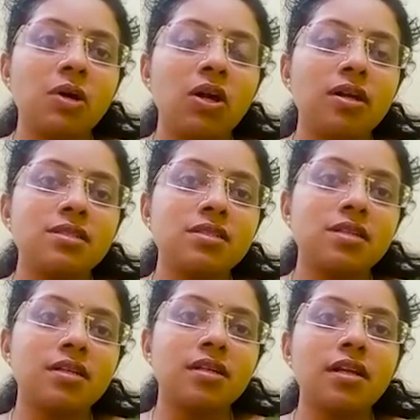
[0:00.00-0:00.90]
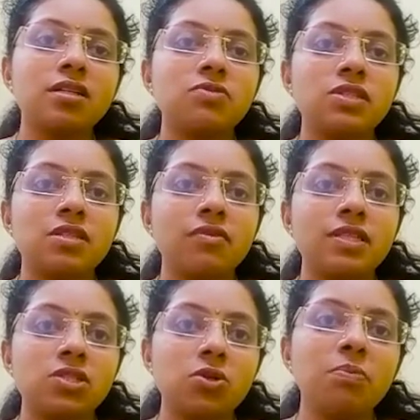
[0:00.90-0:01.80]
Biologics are the drugs
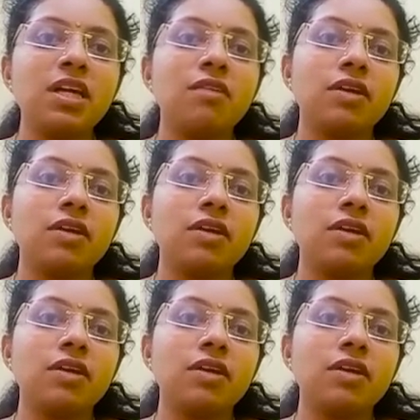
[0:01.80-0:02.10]
which should be